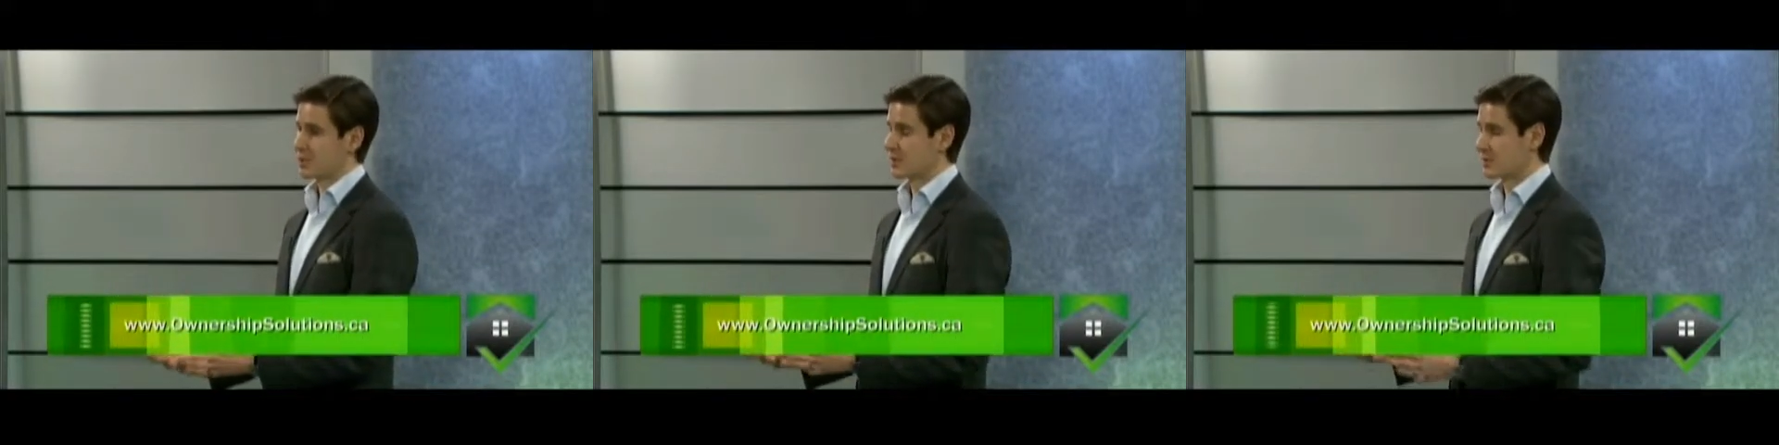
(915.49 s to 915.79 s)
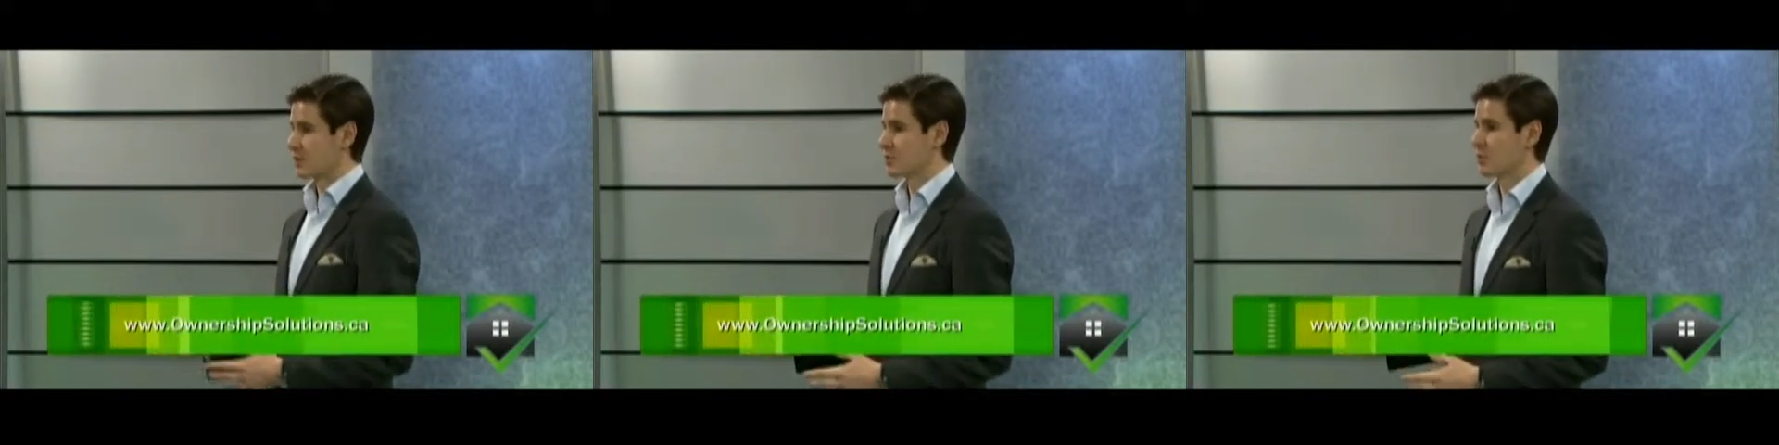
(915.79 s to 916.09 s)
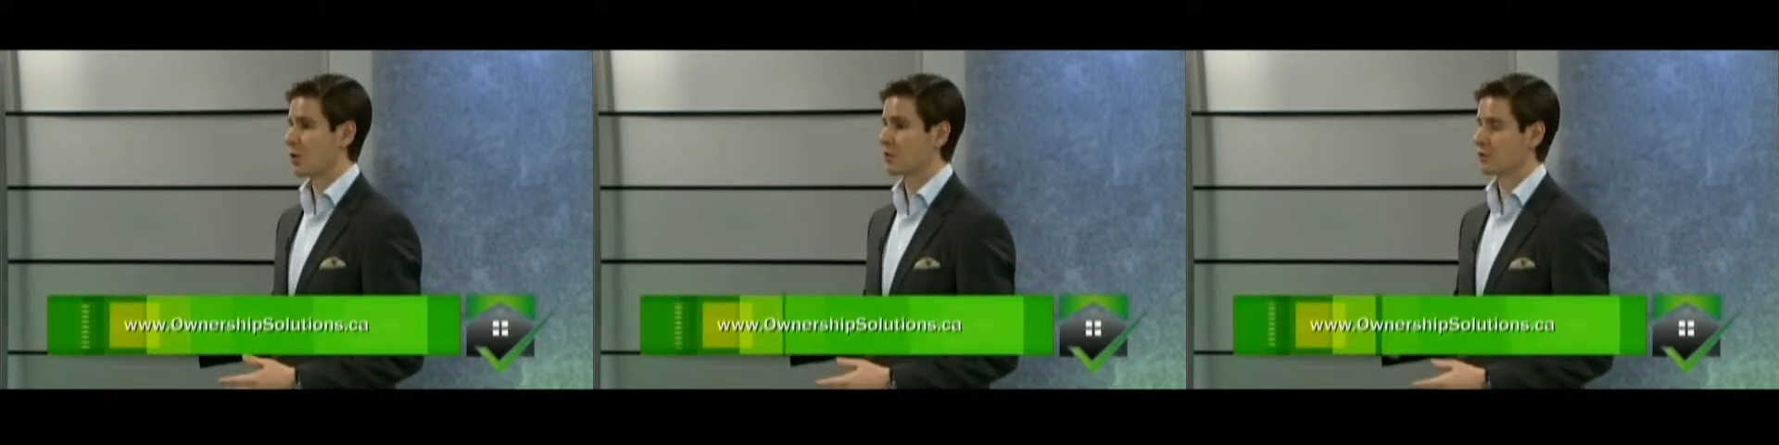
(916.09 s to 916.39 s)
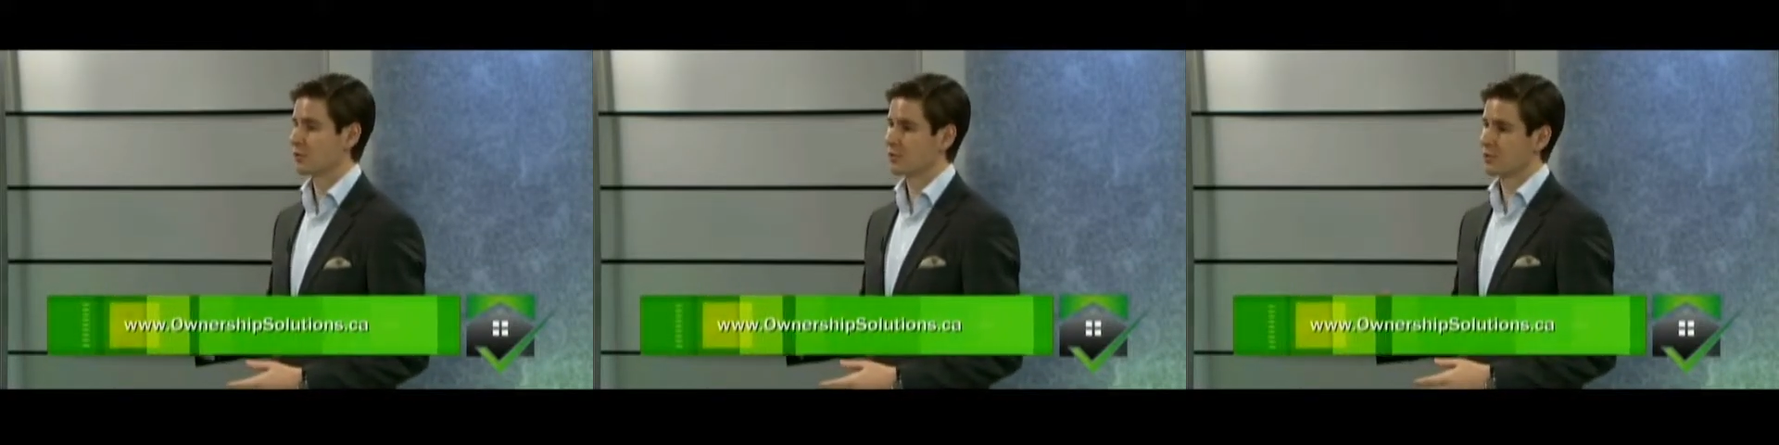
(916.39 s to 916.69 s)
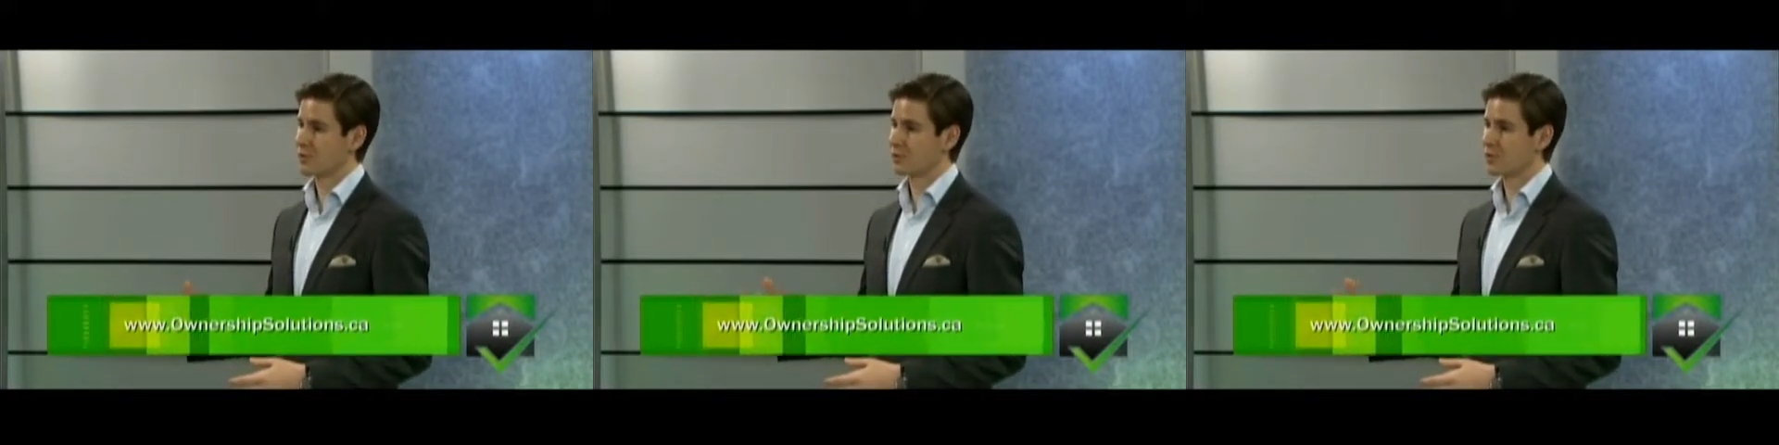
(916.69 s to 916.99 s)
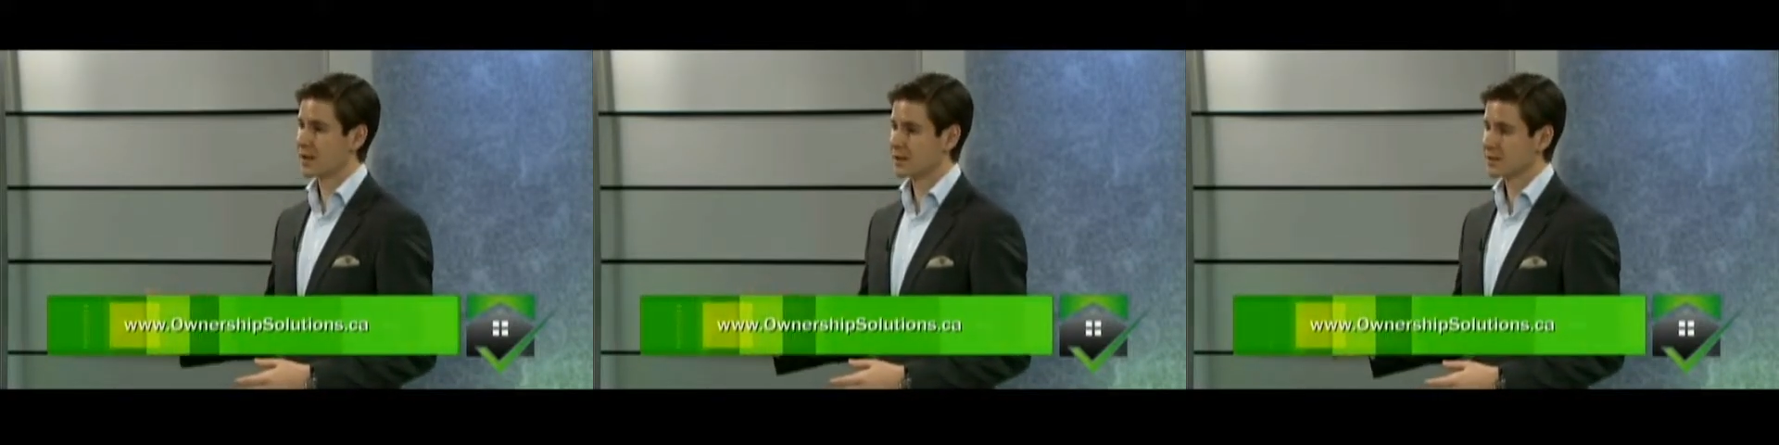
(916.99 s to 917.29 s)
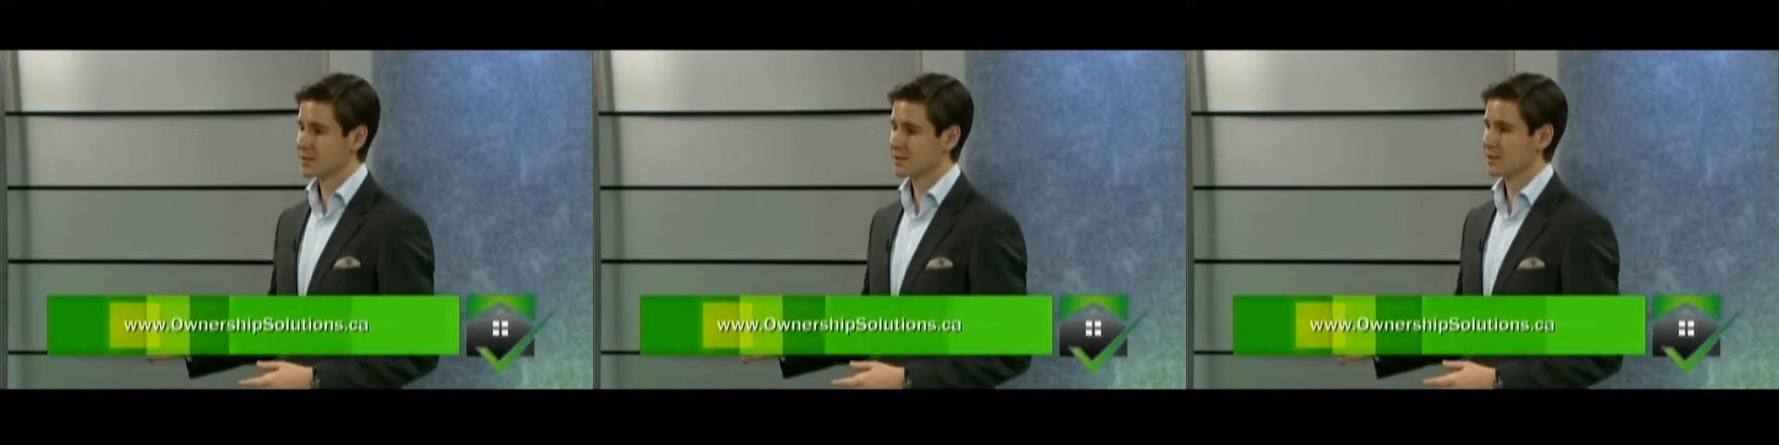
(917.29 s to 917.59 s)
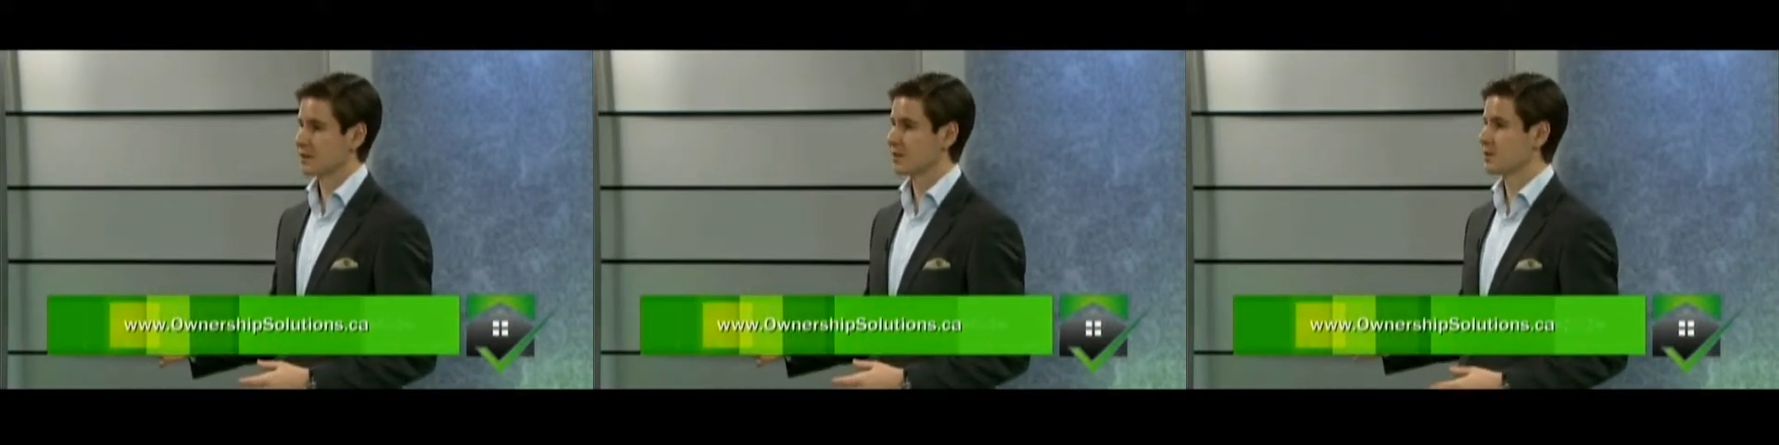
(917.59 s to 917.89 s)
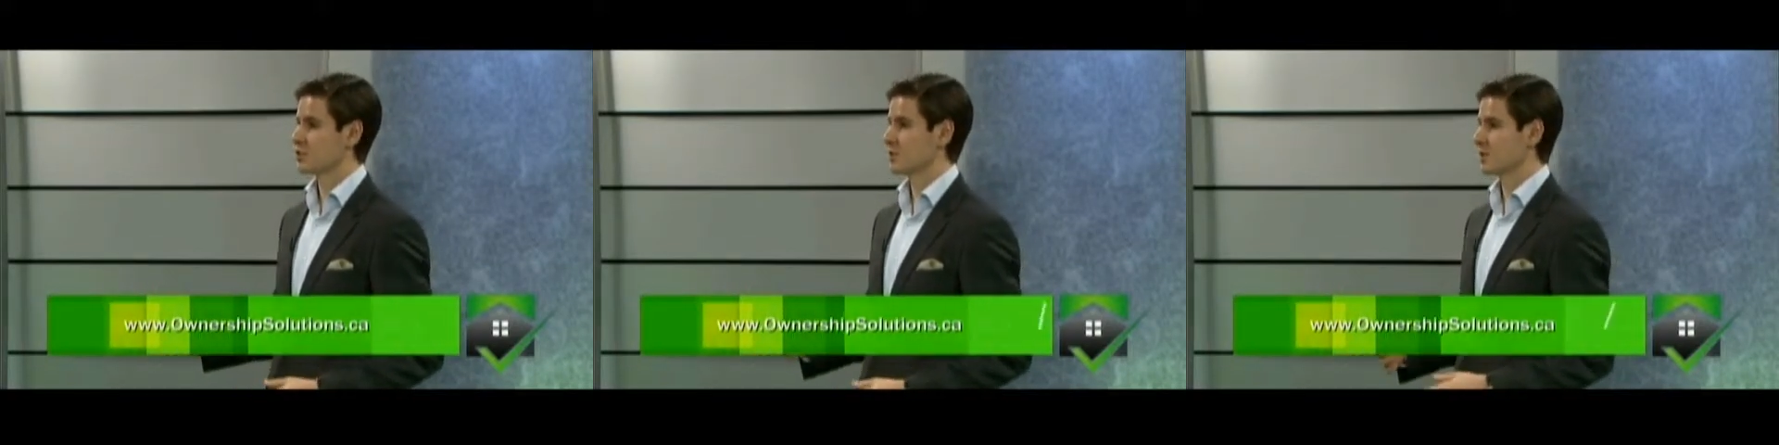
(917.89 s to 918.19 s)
because they're responsible for their own maintenance, and they treat